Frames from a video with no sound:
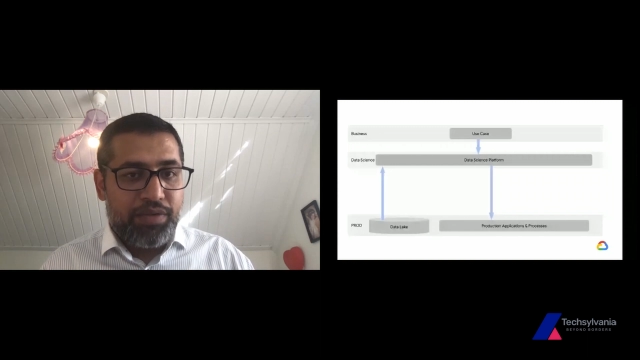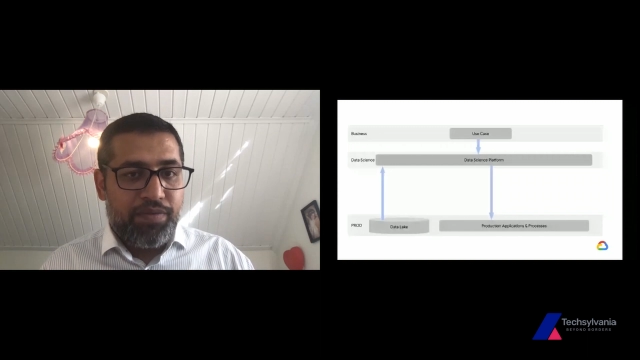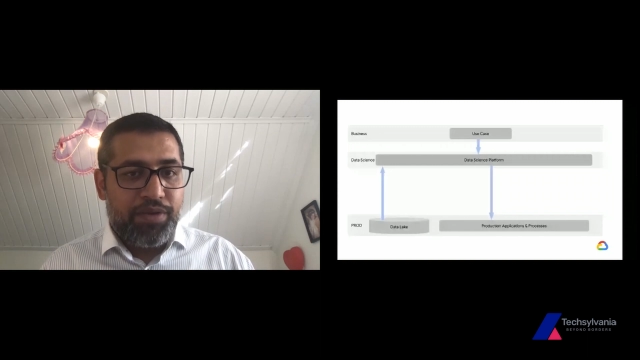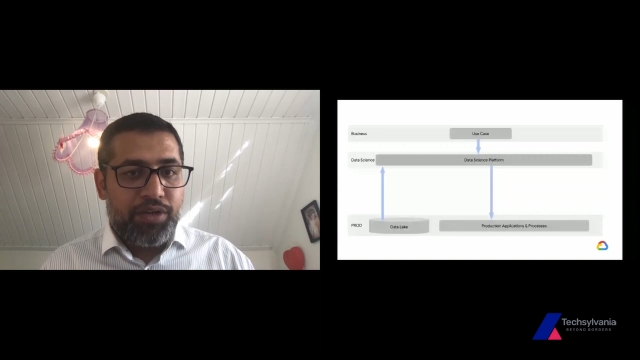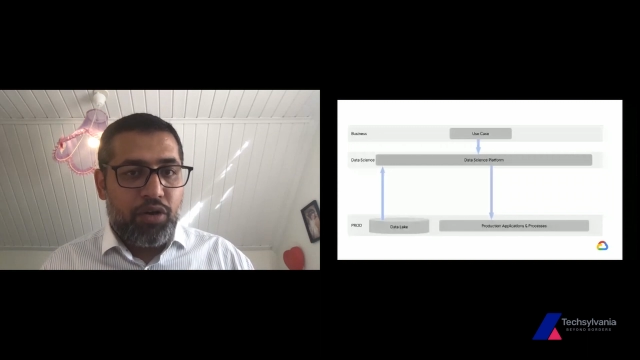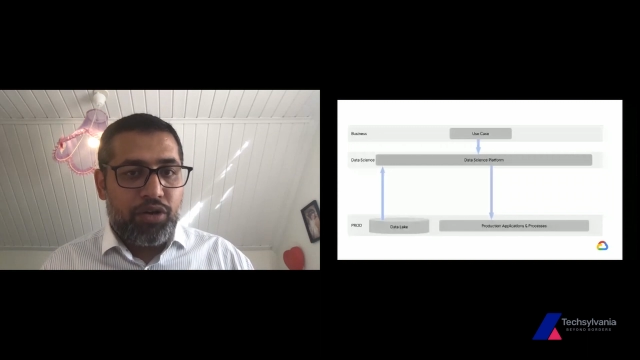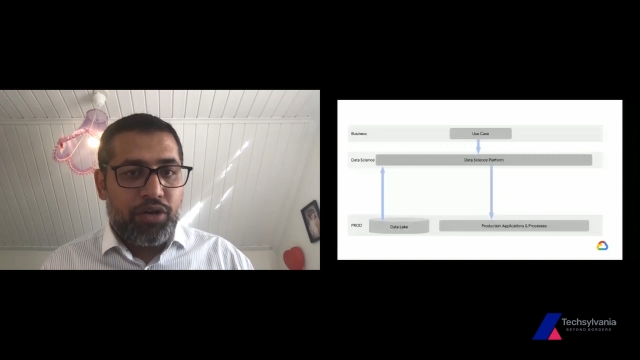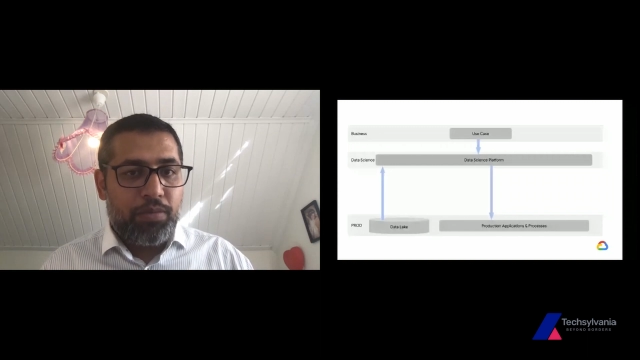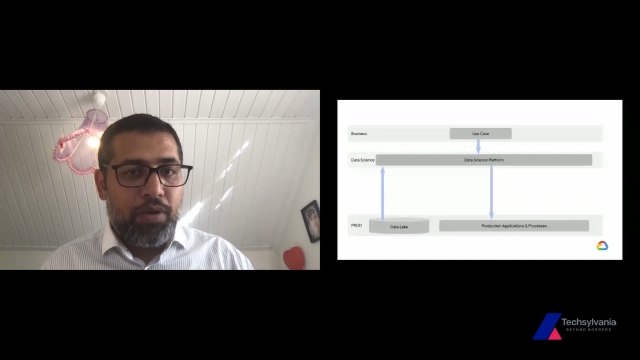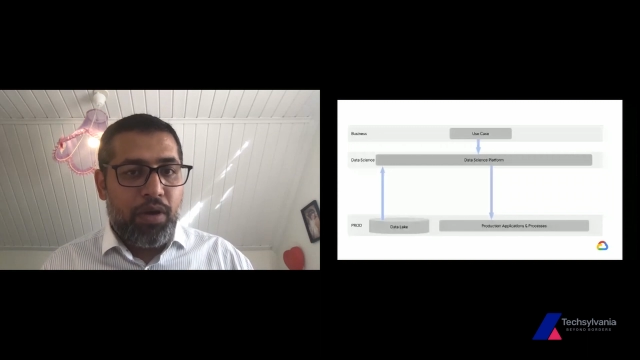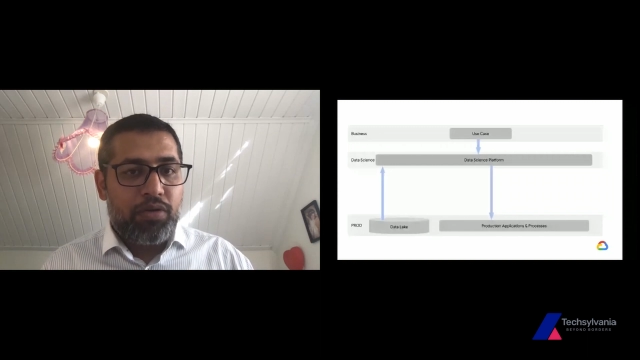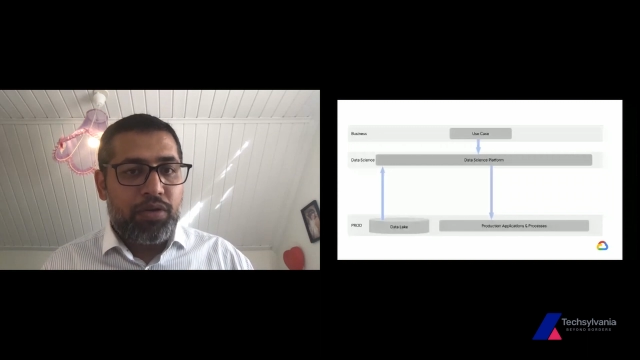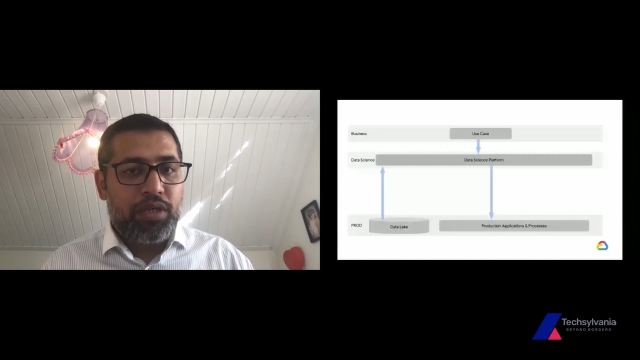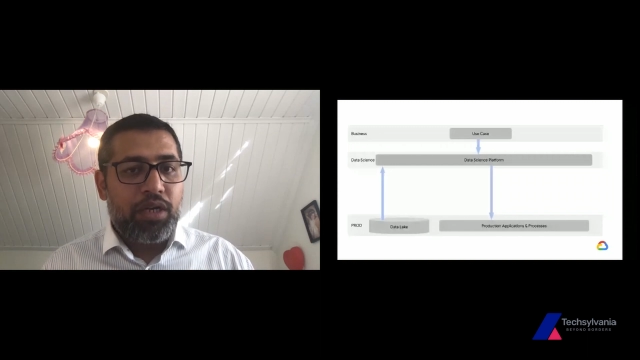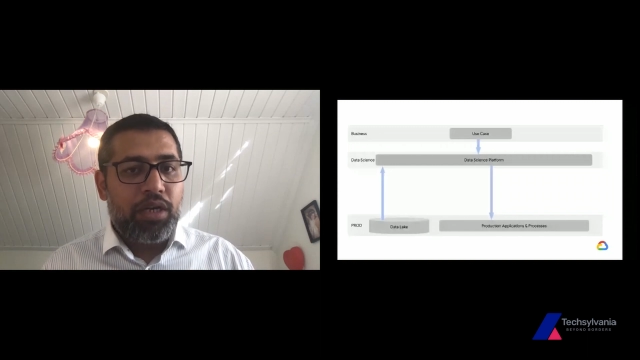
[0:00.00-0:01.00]
We talked
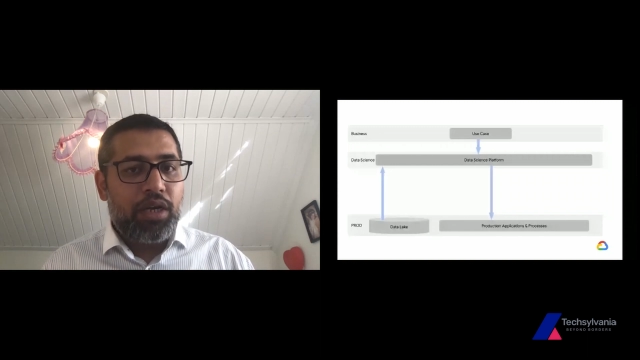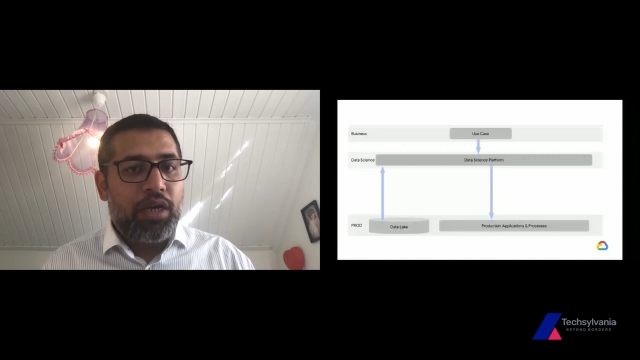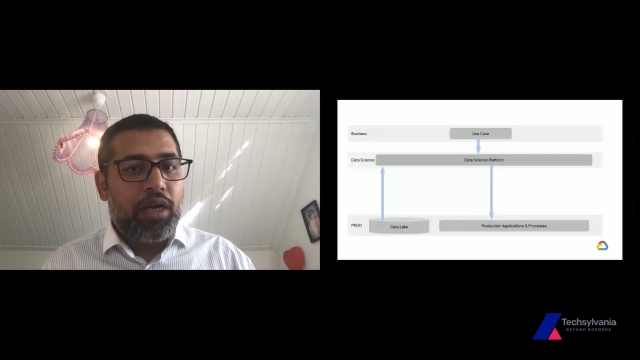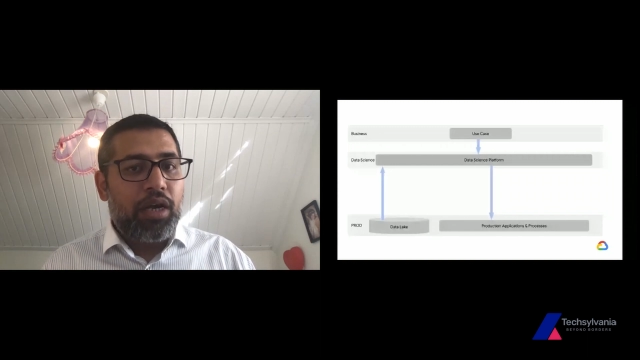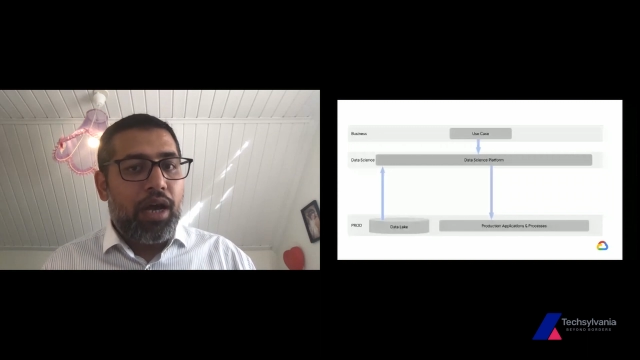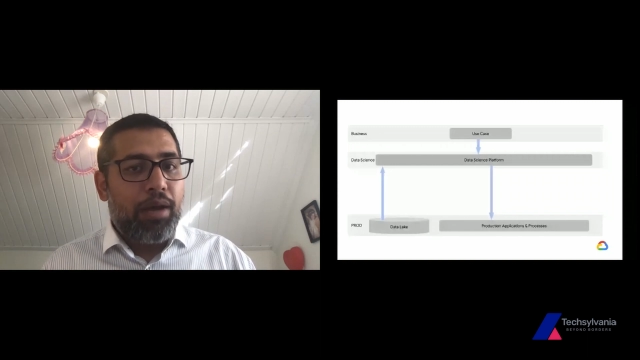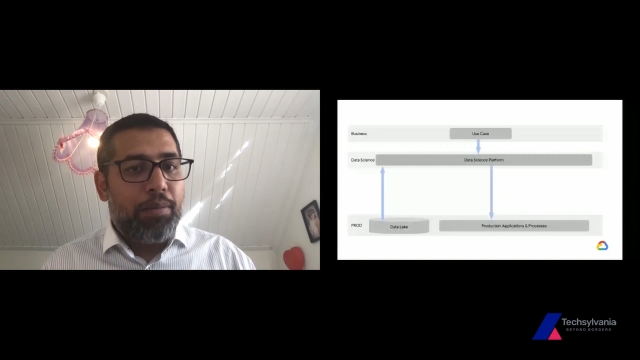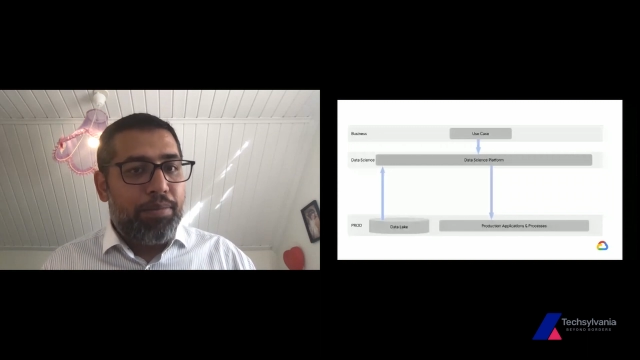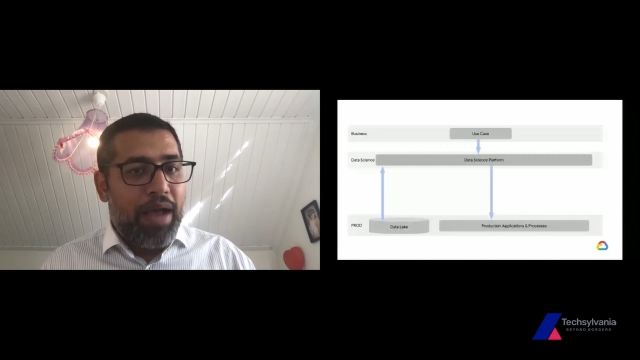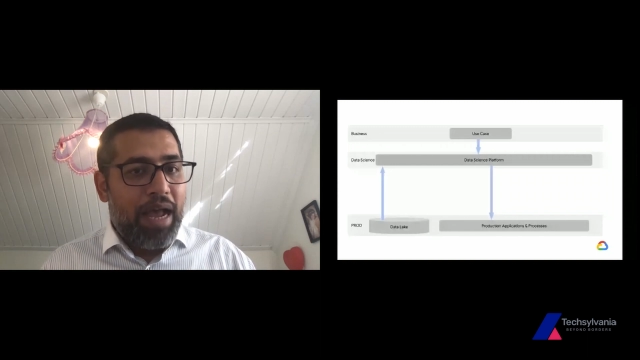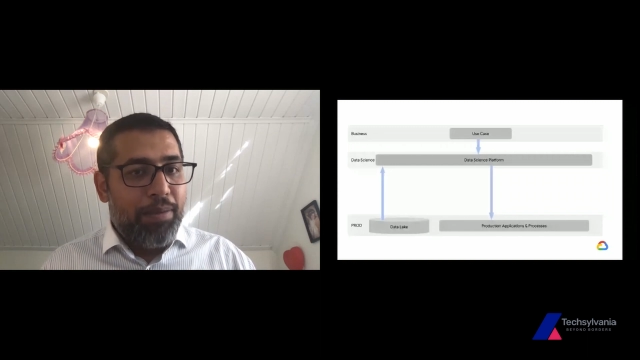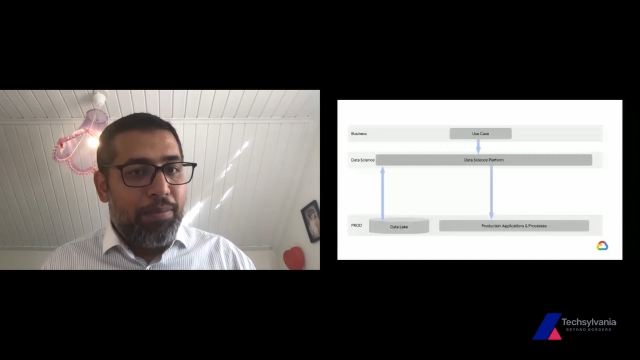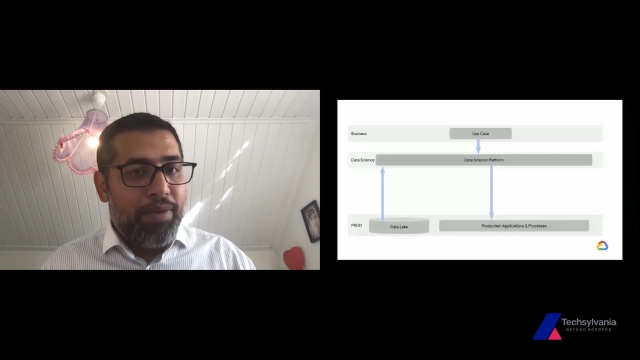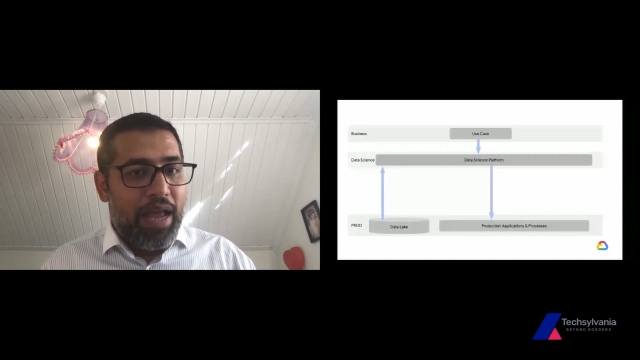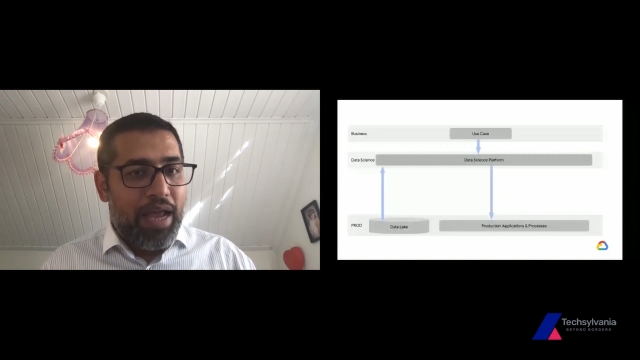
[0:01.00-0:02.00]
about a
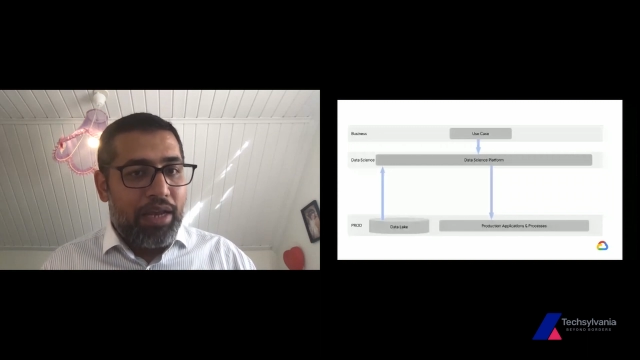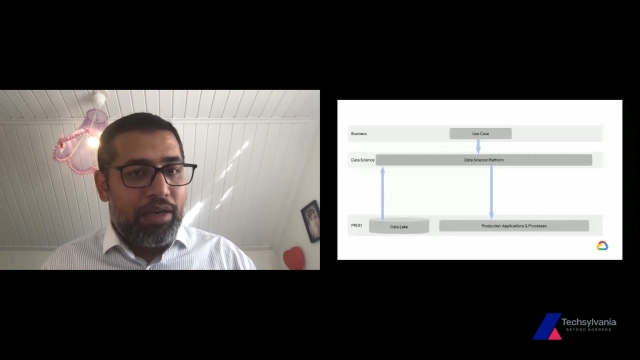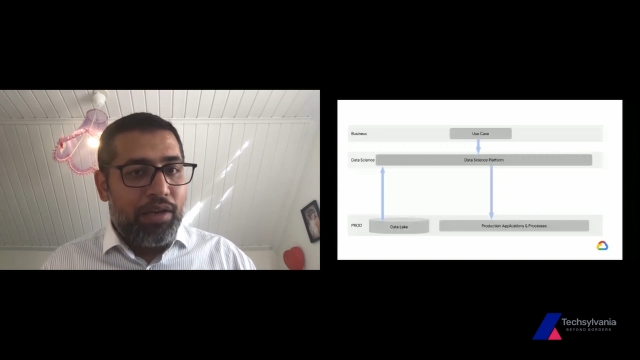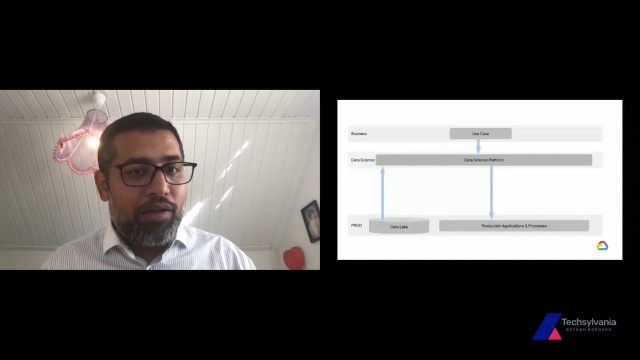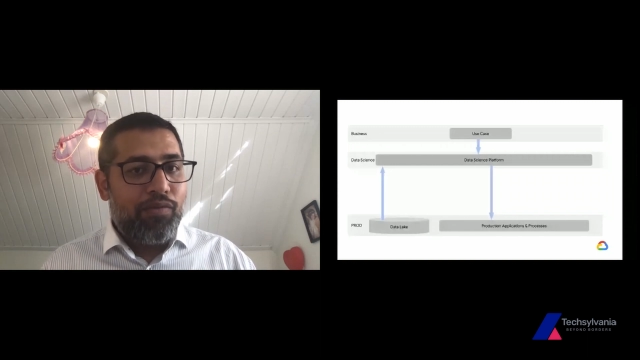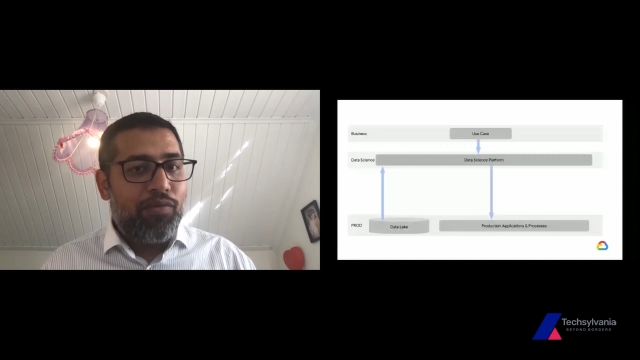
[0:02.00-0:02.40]
pipeline